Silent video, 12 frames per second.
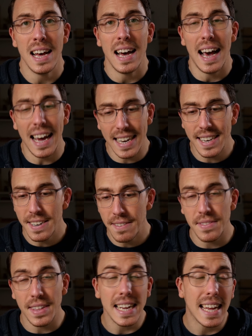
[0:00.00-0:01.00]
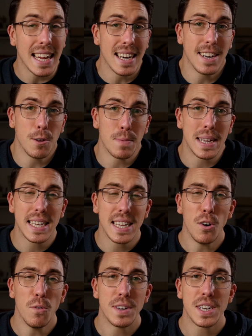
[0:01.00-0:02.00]
And thinking a little bit
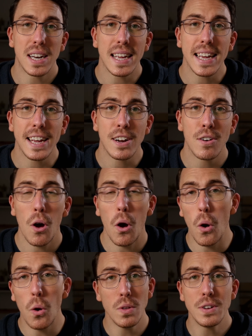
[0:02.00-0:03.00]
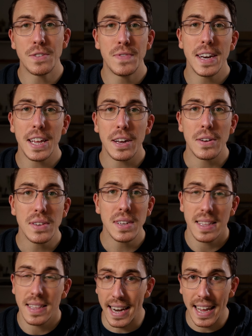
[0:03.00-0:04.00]
selfishly here, all those videos
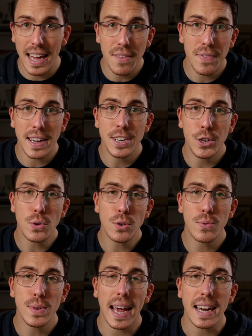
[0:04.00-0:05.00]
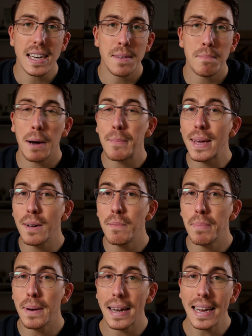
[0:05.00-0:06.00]
that if I do create might be
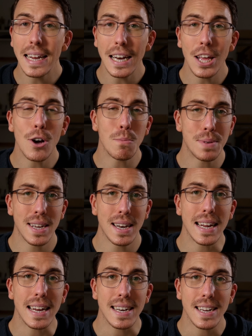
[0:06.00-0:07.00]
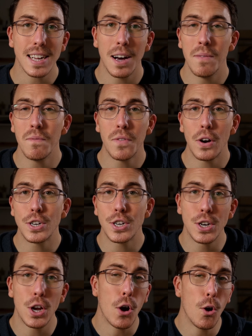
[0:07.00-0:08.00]
completely obsolete come
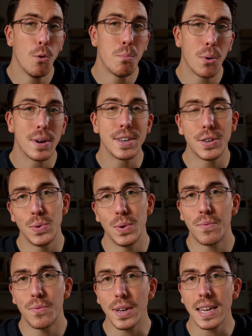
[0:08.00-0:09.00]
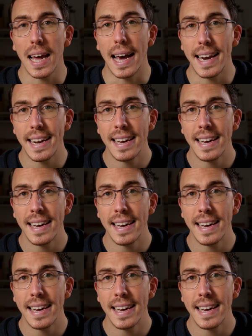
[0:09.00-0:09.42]
version zero point two of FreeCAD.